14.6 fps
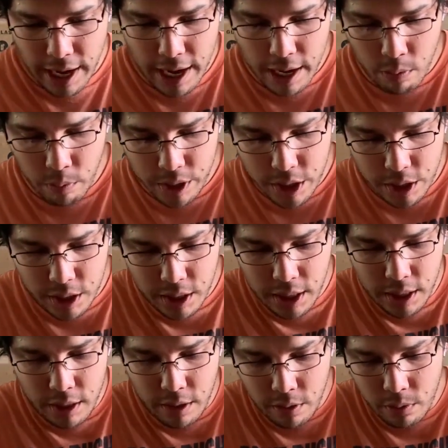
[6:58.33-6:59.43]
and we just
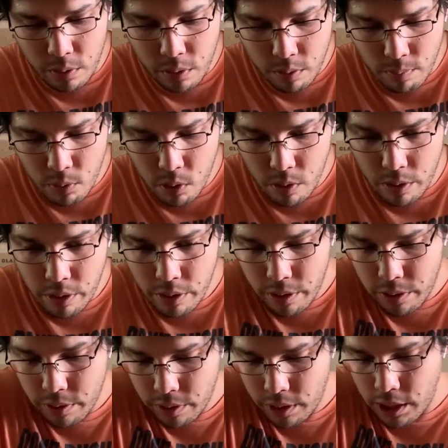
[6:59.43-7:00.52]
need a little more
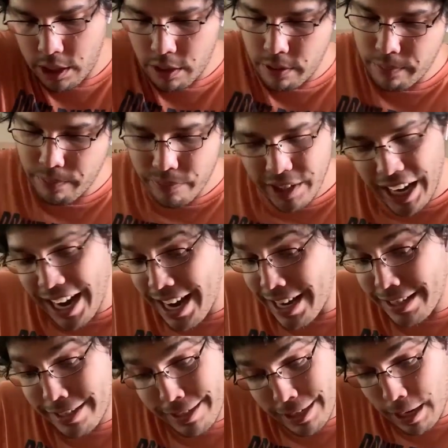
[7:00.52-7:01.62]
here. And